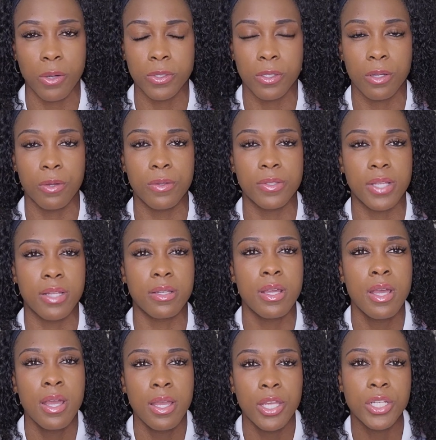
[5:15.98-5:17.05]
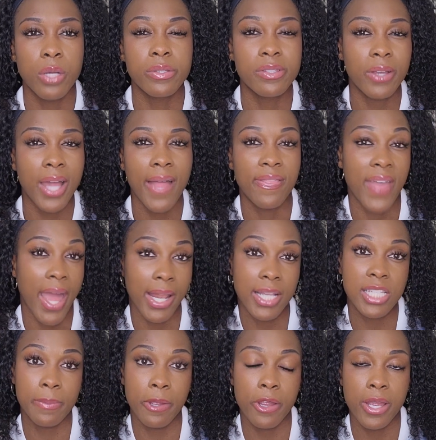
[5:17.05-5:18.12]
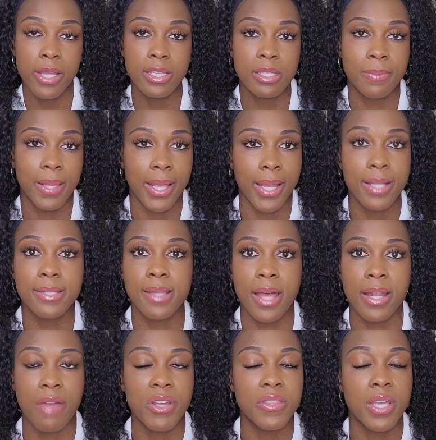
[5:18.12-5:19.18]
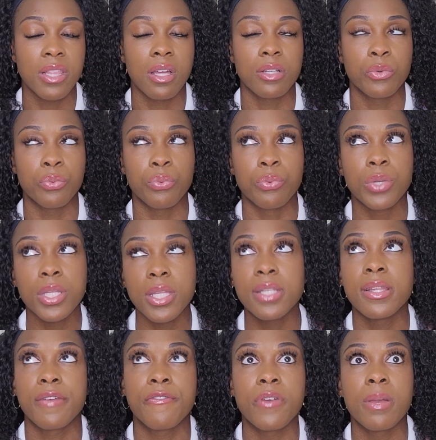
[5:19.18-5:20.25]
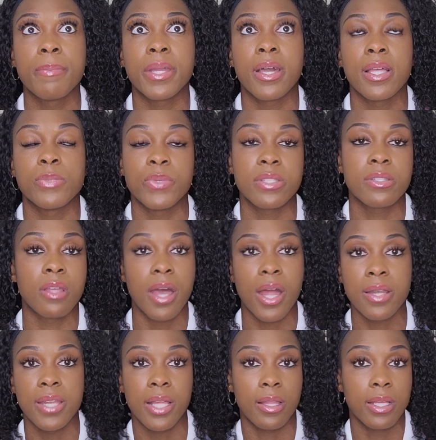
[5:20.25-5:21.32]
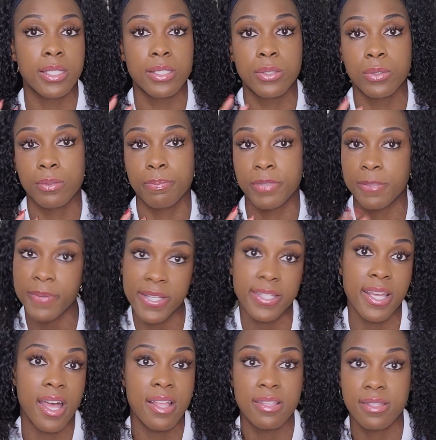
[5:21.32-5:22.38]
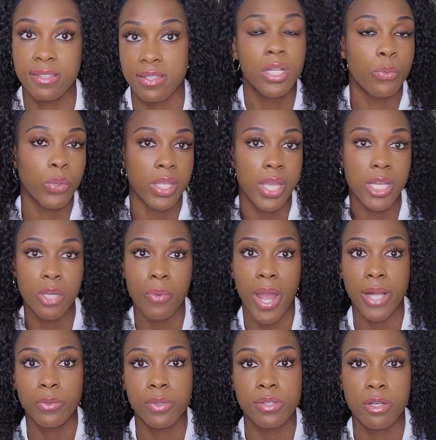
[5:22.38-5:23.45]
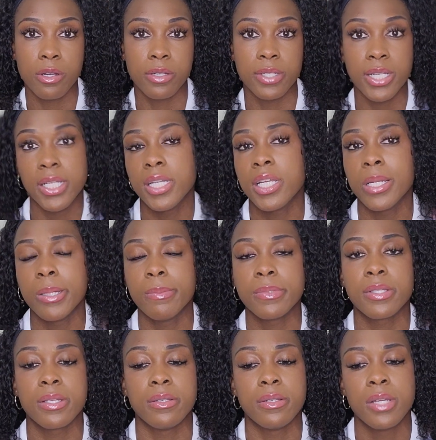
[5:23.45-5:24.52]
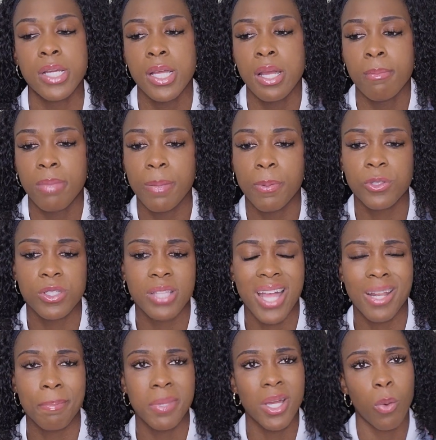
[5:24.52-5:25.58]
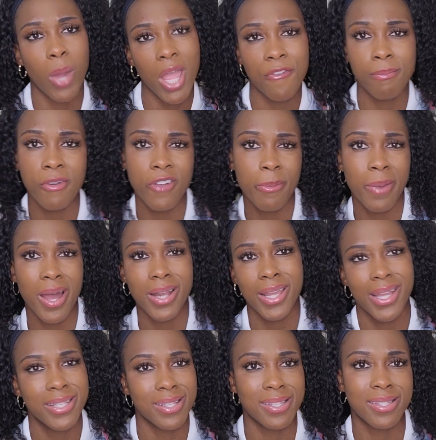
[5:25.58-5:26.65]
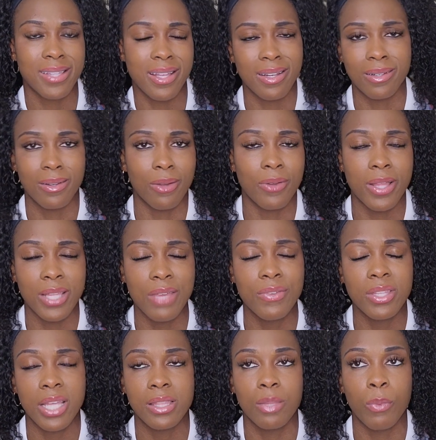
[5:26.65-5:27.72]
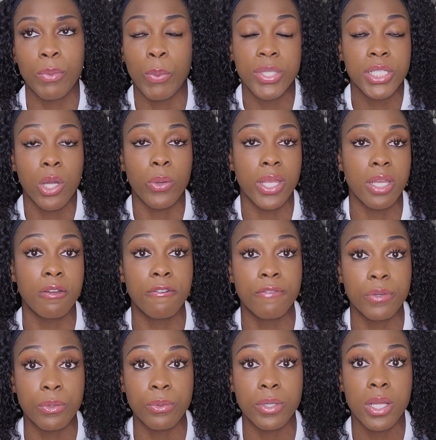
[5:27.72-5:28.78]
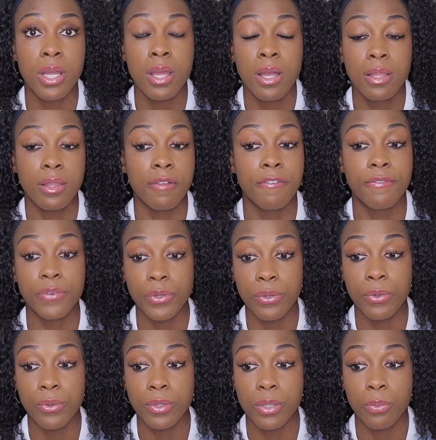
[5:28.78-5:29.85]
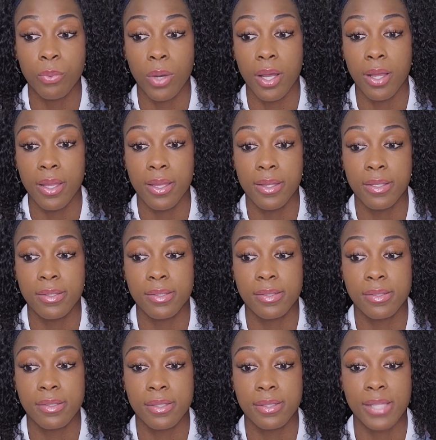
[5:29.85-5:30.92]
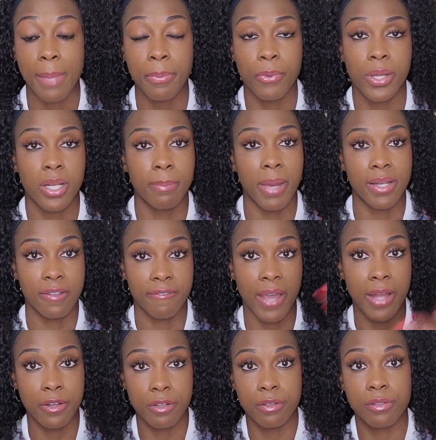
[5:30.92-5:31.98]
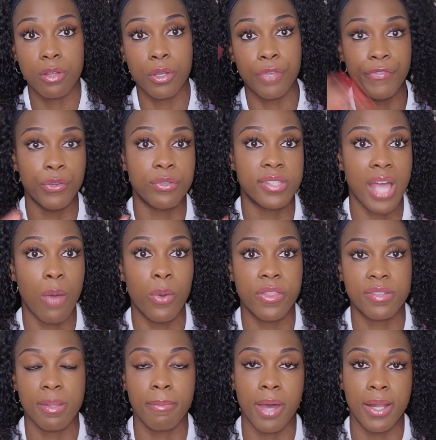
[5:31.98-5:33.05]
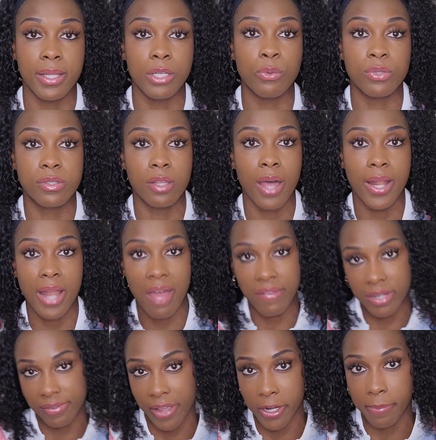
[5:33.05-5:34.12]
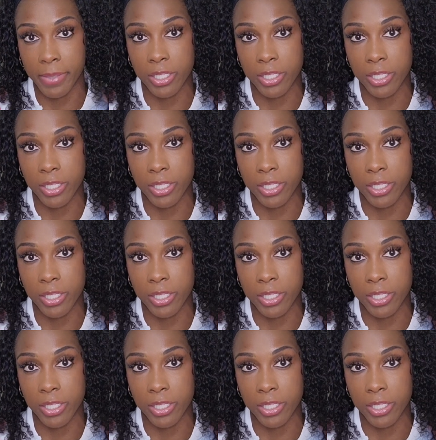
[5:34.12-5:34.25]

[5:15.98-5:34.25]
photos, and you know, still got that experience. But like I said, everything looked really different because we still had to take like spit tests. We couldn't really interact with certain teams, and people just had to be away from everybody. Just, I don't know. And even like when we went to go eat food, the food was separated by dividers. So if you sat with somebody, you still had to have a divider